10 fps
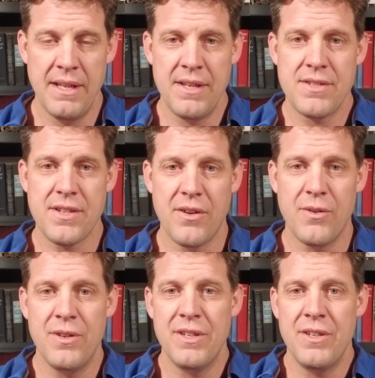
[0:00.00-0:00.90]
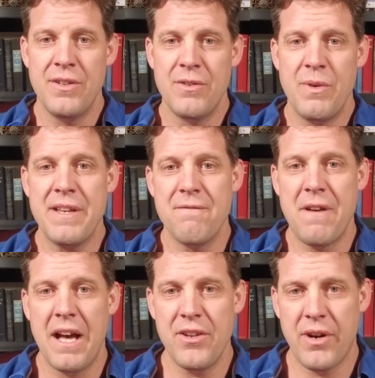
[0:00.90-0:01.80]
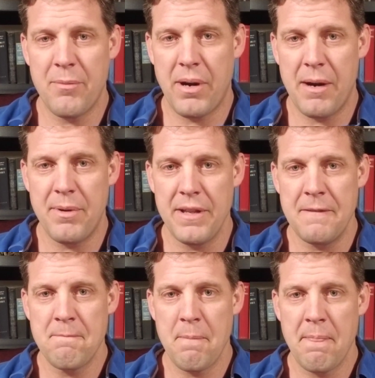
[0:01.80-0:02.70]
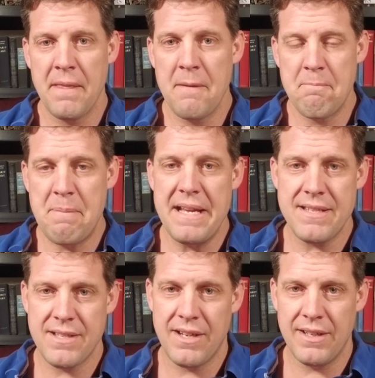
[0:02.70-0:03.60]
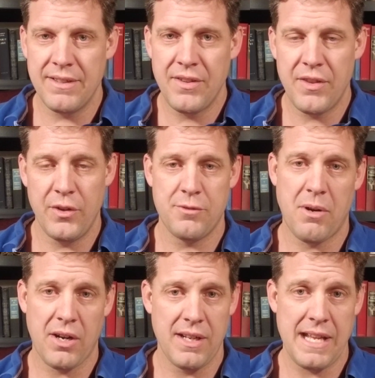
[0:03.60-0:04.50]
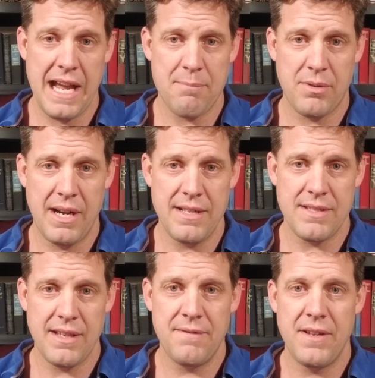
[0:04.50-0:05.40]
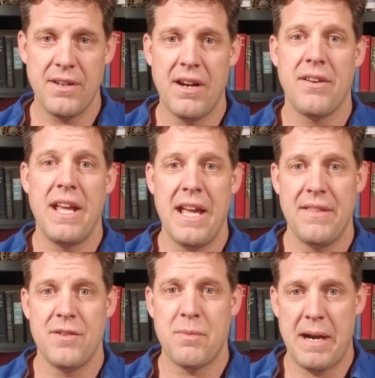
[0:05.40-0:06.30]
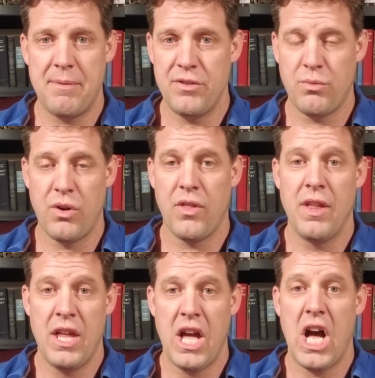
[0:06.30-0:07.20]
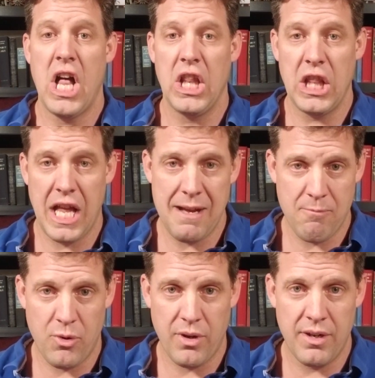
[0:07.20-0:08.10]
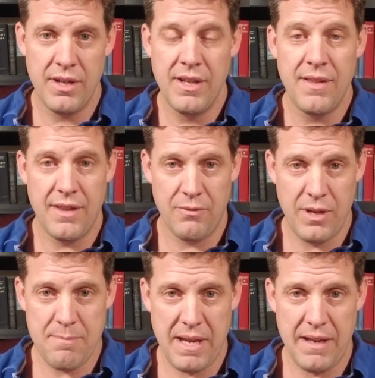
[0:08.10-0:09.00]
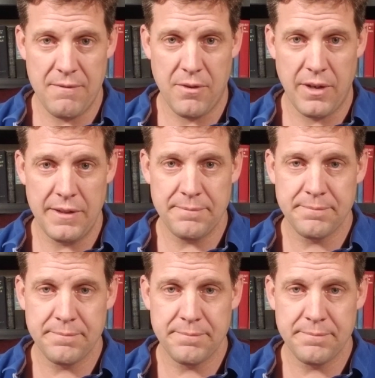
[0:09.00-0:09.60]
So we can value our property based on those market cap rates and figure out, hey, this property is worth a lot more than we paid for it.